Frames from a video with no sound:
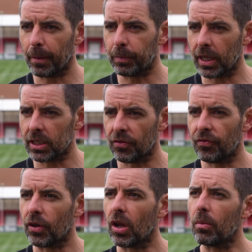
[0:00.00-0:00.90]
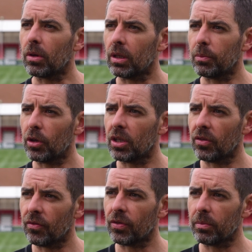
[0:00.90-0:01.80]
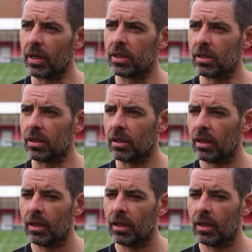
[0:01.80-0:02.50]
but that's a phenomenal amount of information